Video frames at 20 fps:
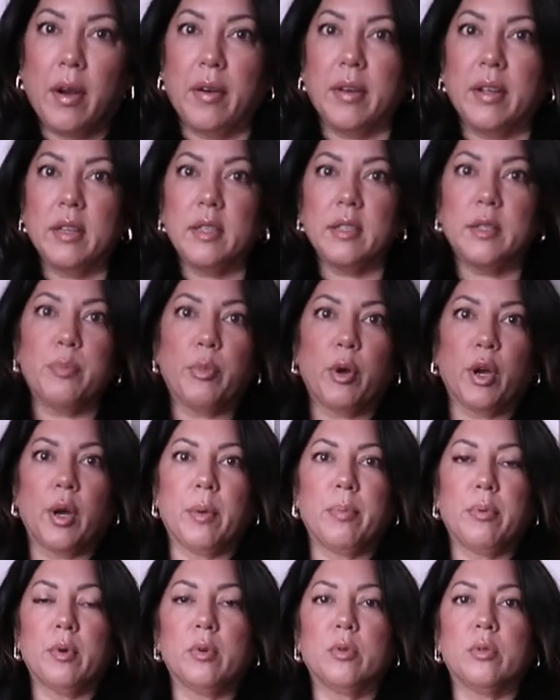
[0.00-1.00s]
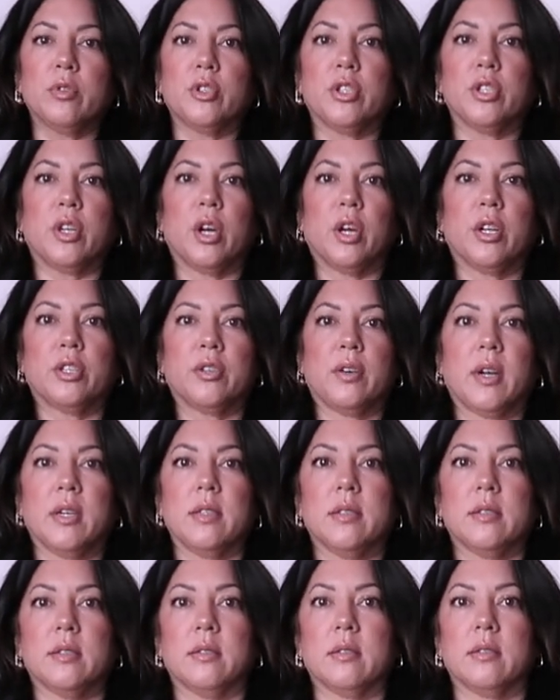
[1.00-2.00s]
wearing this purple shirt
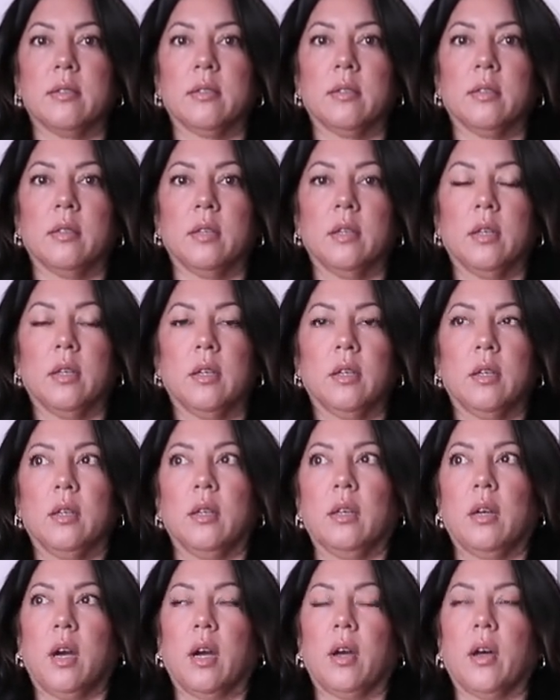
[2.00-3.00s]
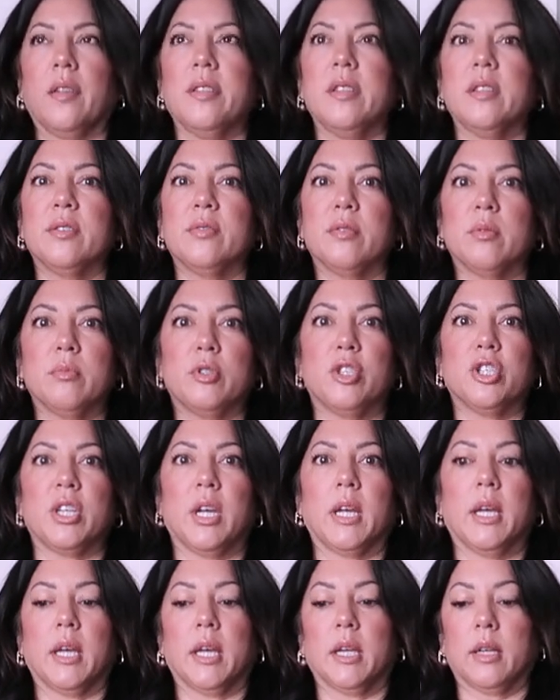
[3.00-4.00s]
dress. I got this from
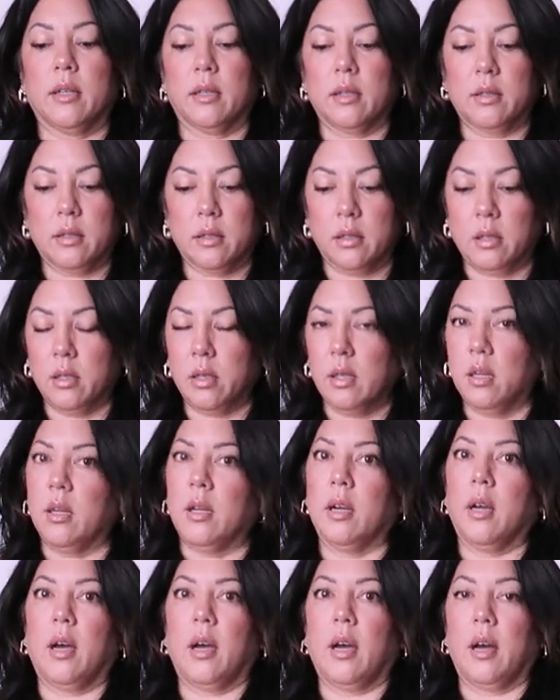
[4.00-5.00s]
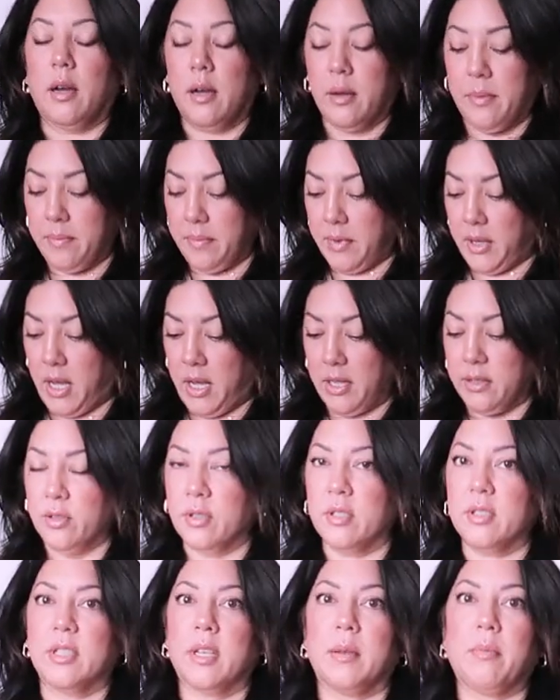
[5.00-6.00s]
Shein. Um, can't
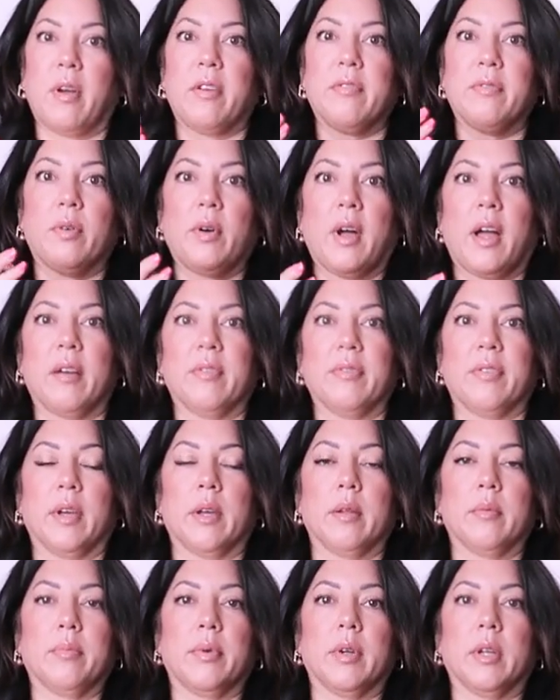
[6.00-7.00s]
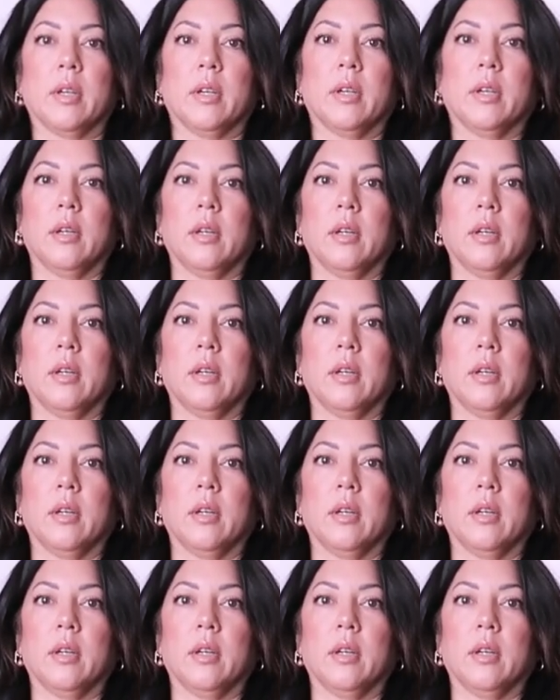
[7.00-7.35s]
sort of see my full outfit, but